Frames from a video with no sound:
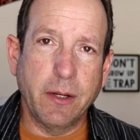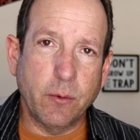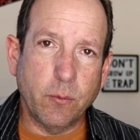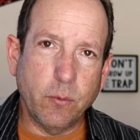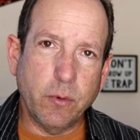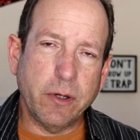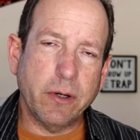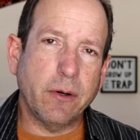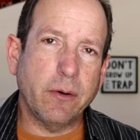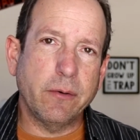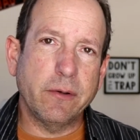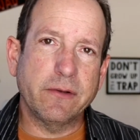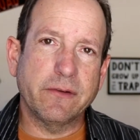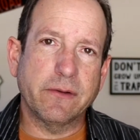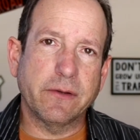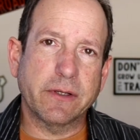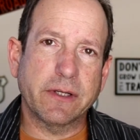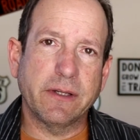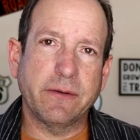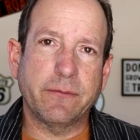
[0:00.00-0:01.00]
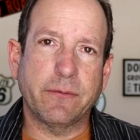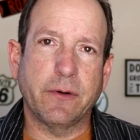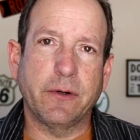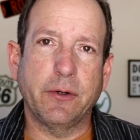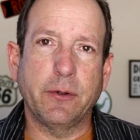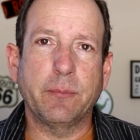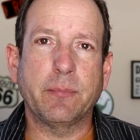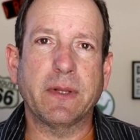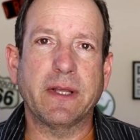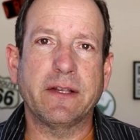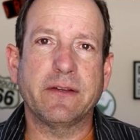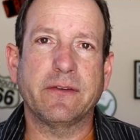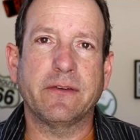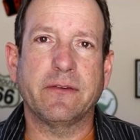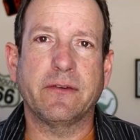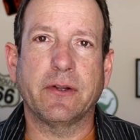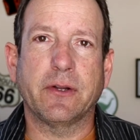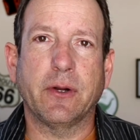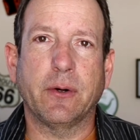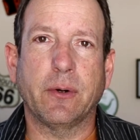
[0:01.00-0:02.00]
We're always looking for new
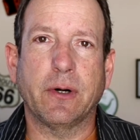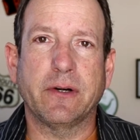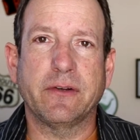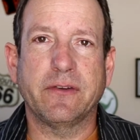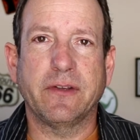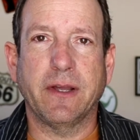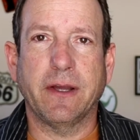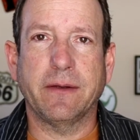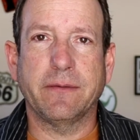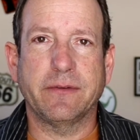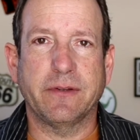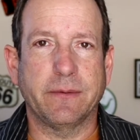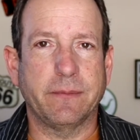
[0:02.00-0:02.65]
places to go ourselves,